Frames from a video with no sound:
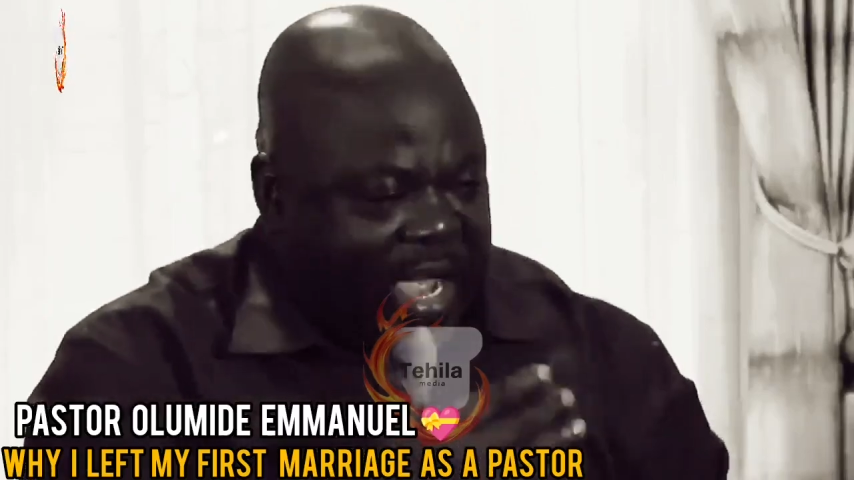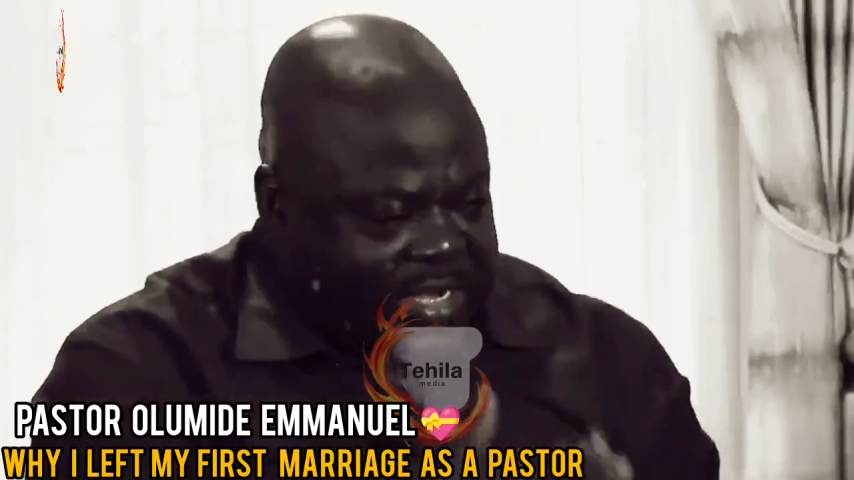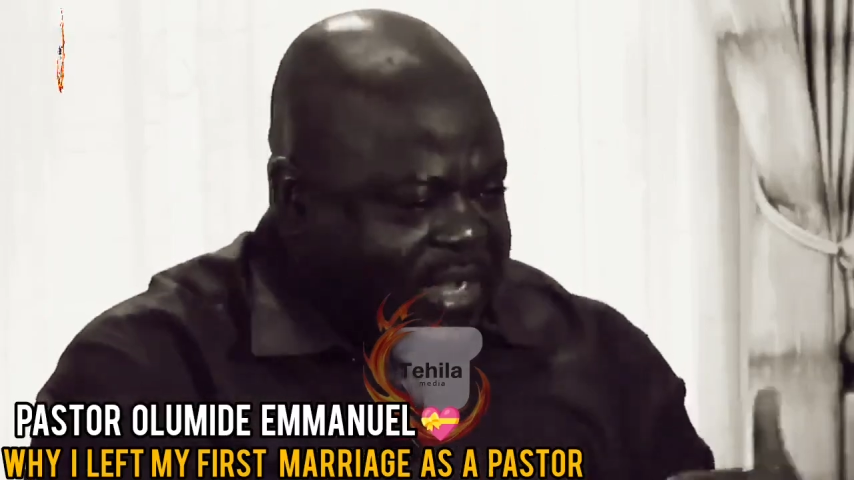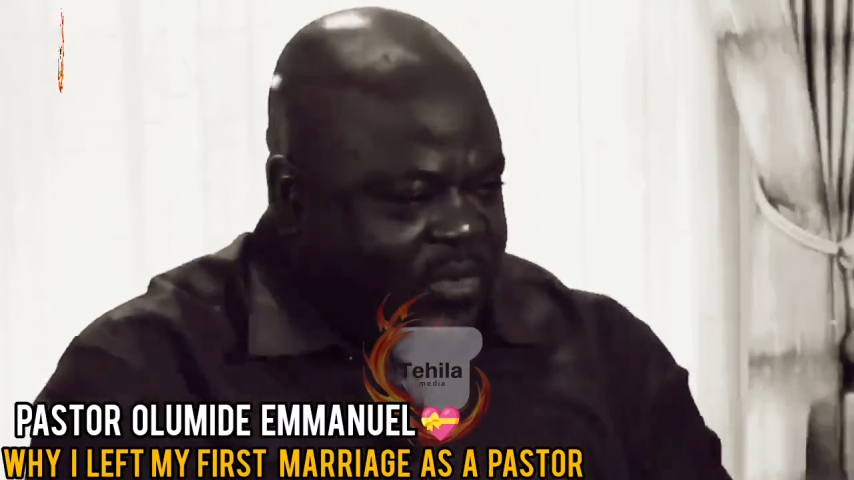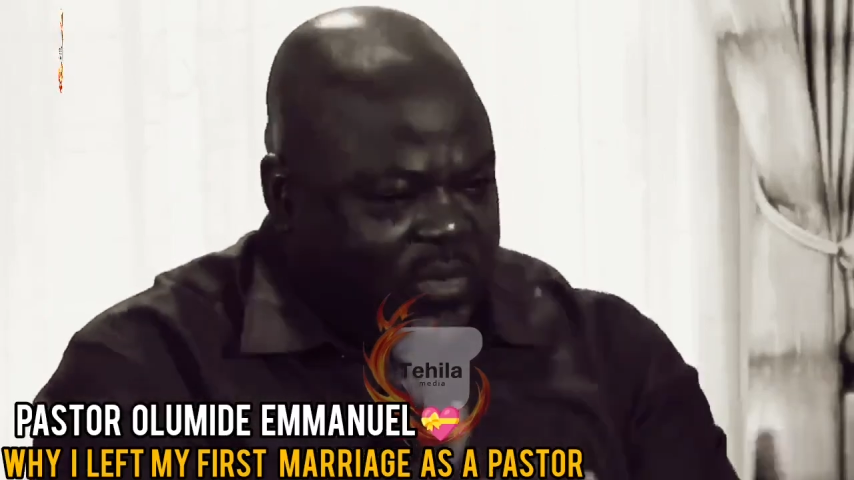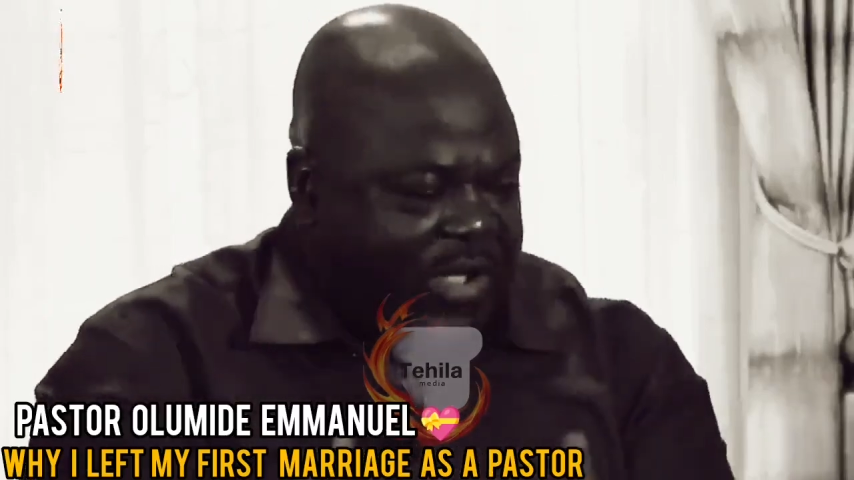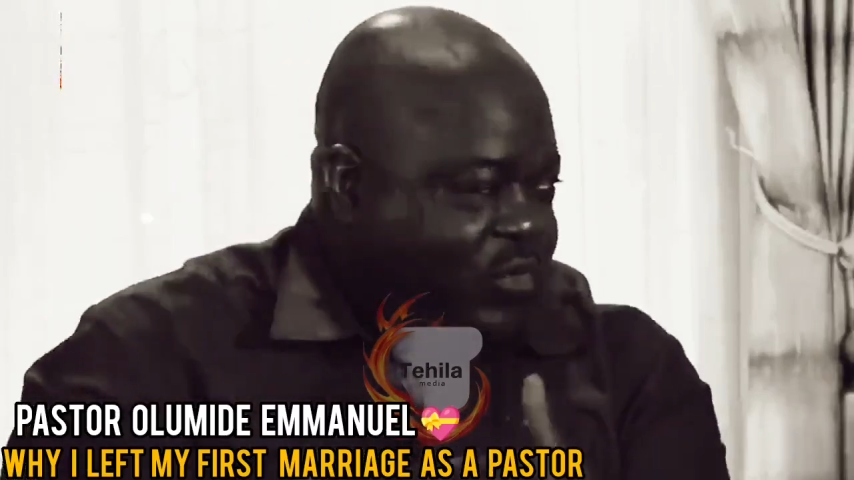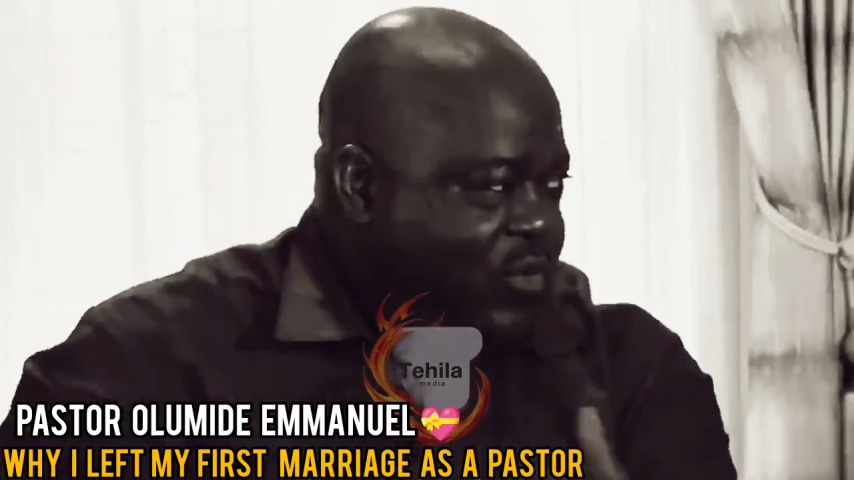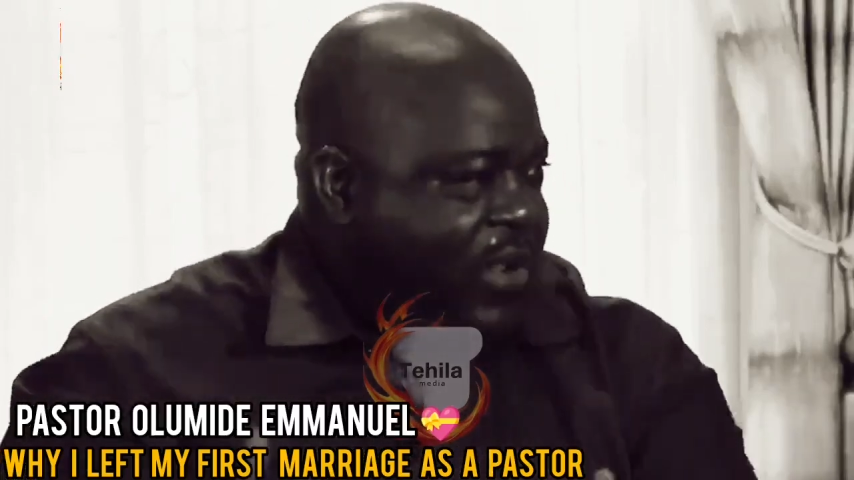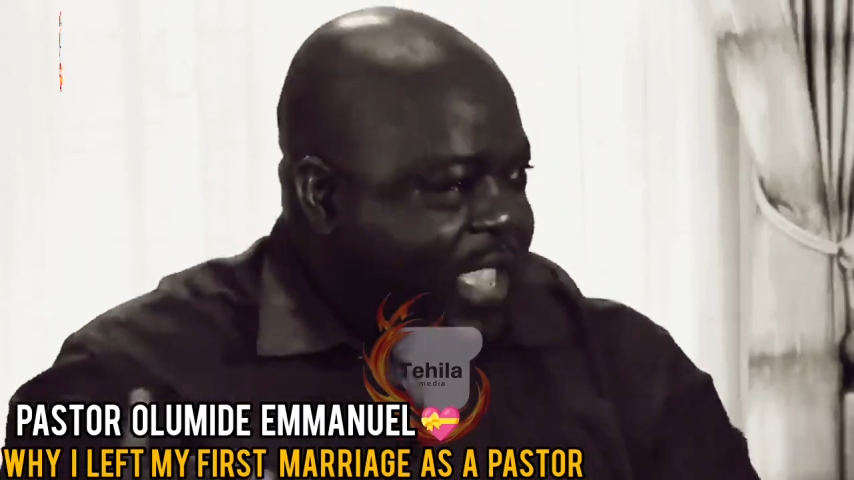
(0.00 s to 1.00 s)
and then we have
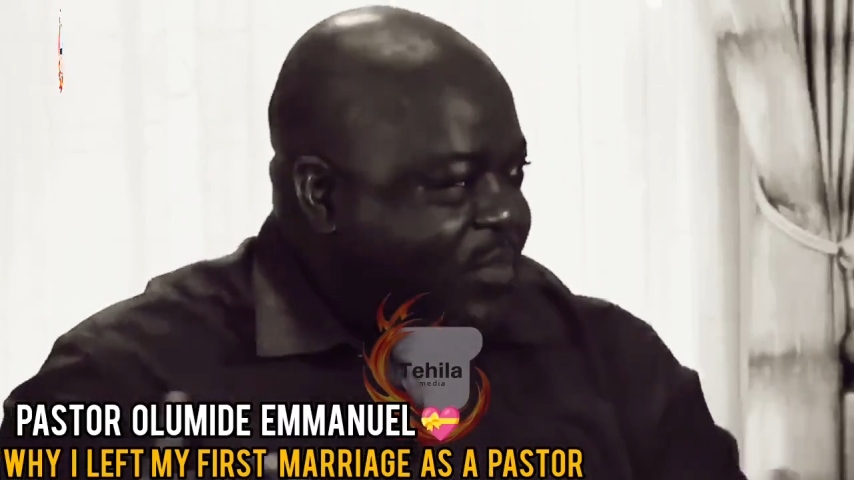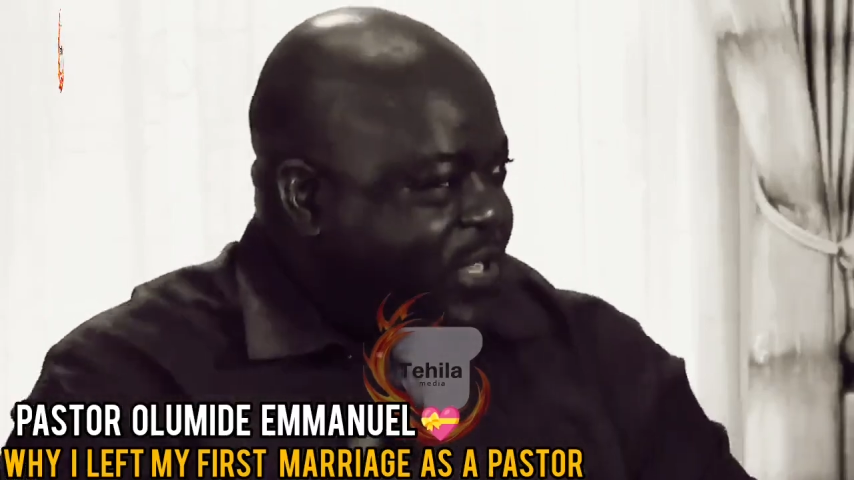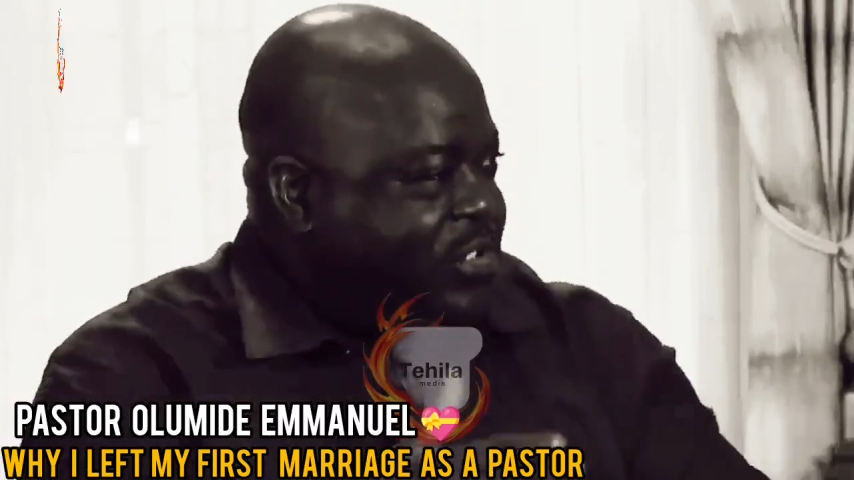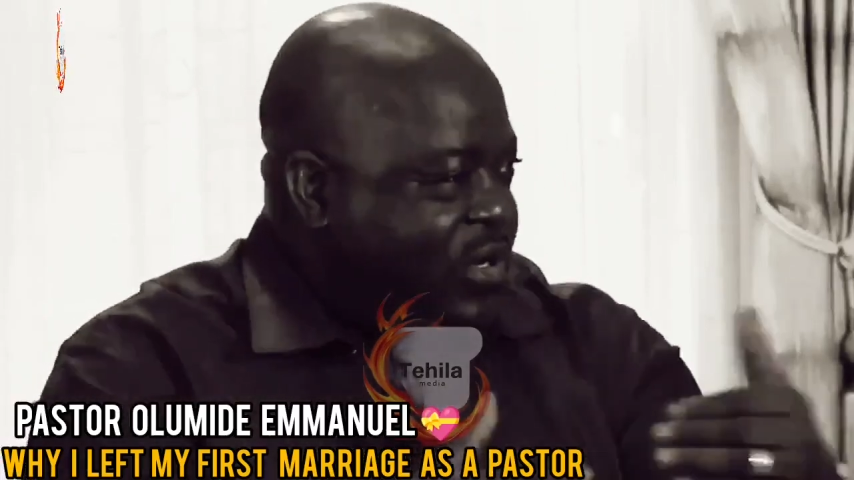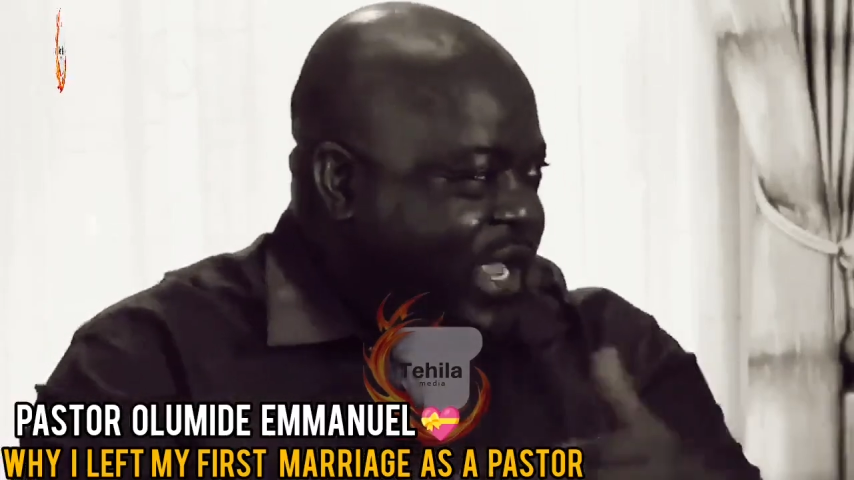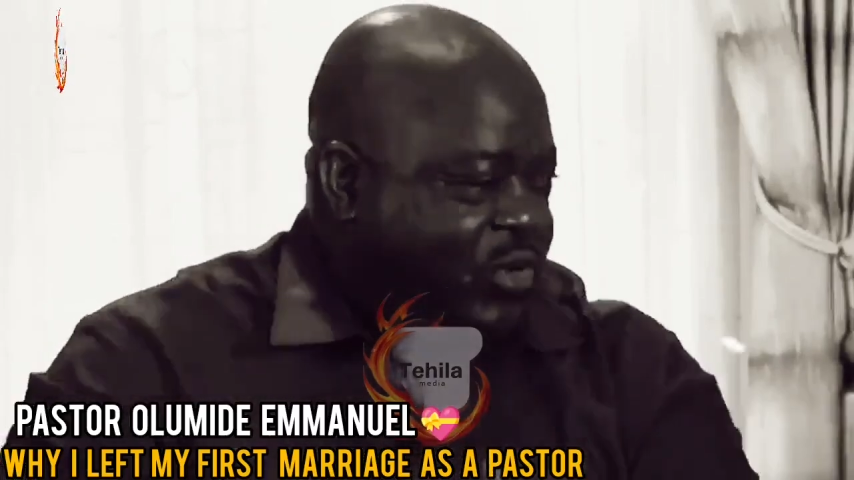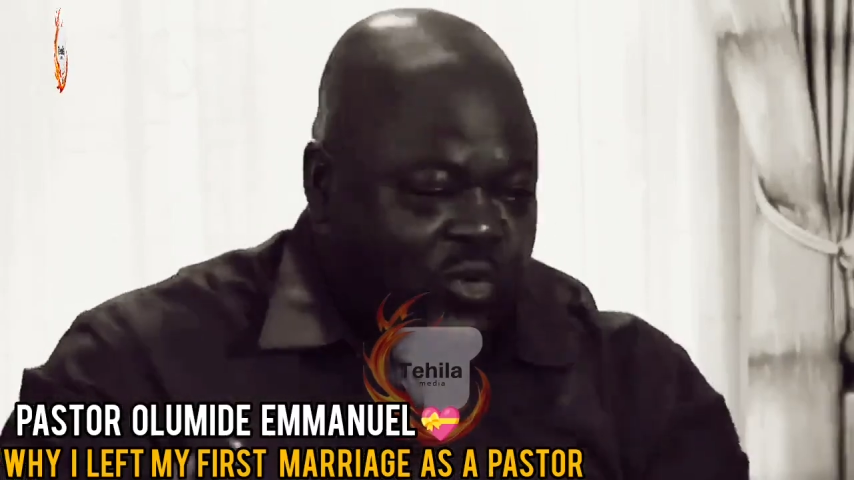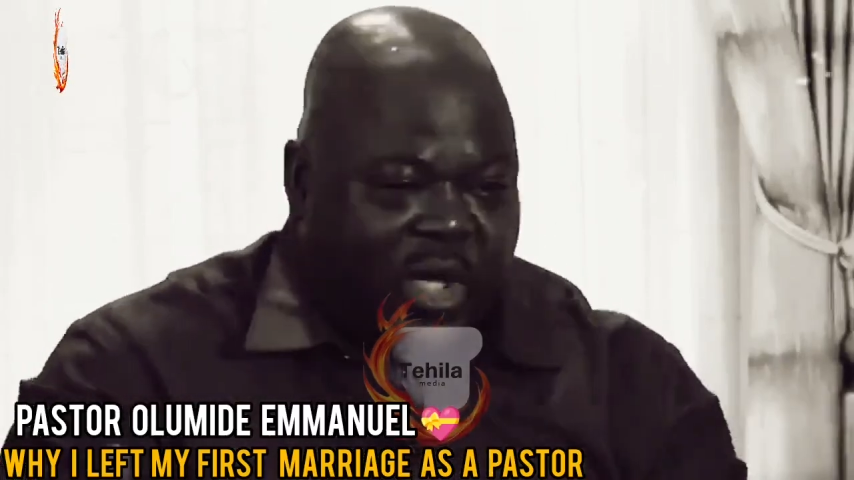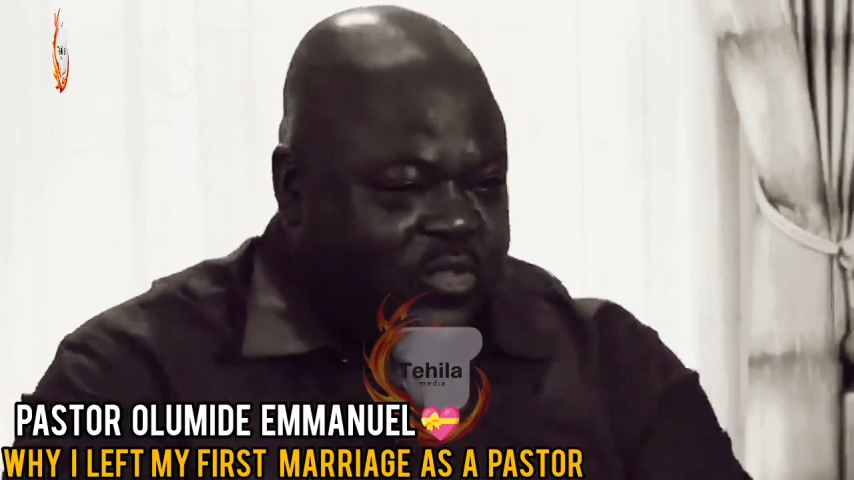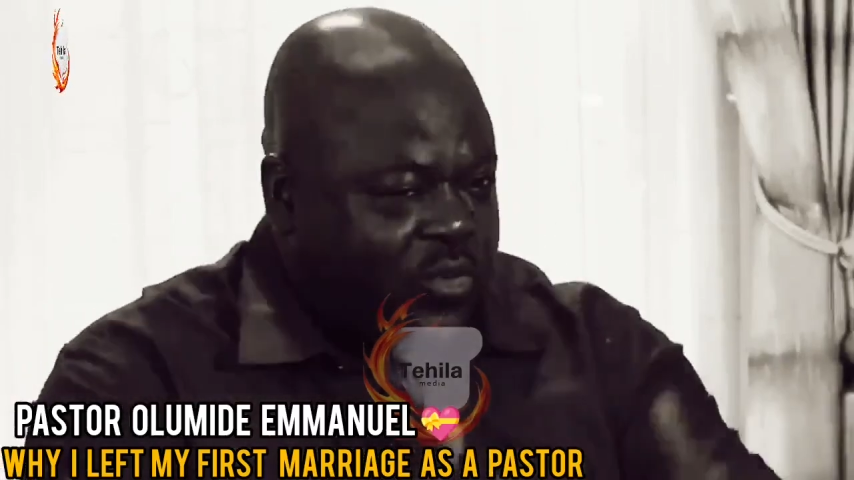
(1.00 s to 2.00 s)
to help each other to
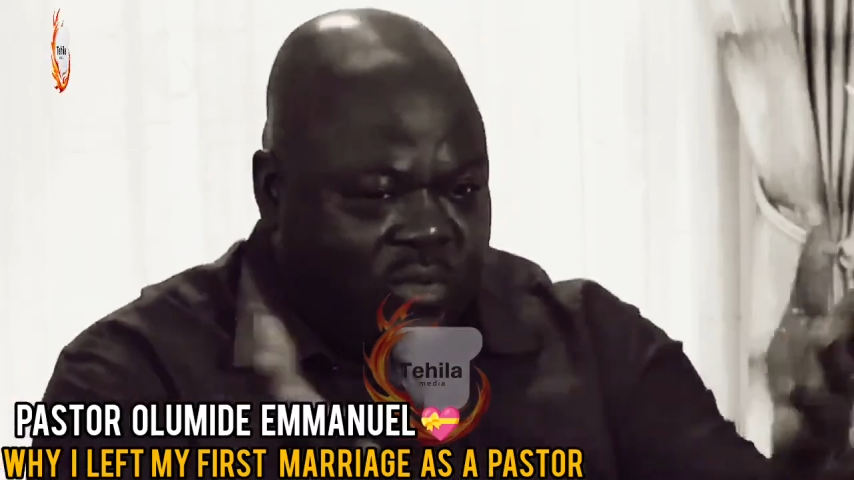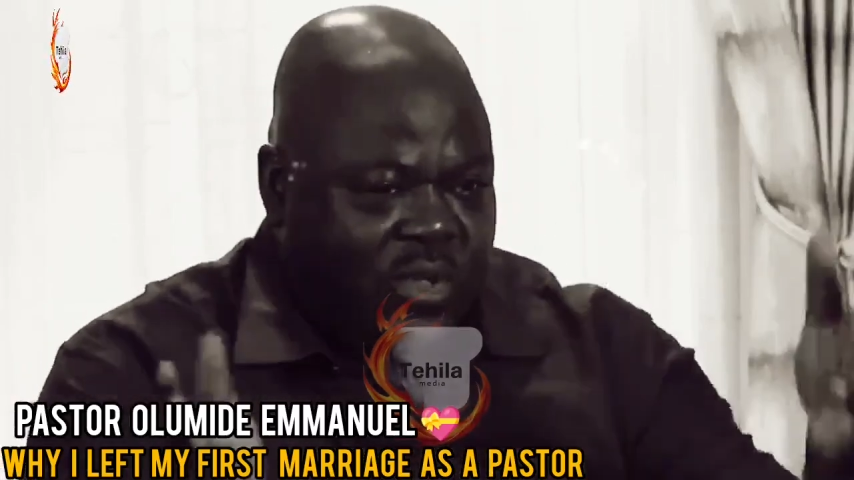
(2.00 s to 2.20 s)
know how to,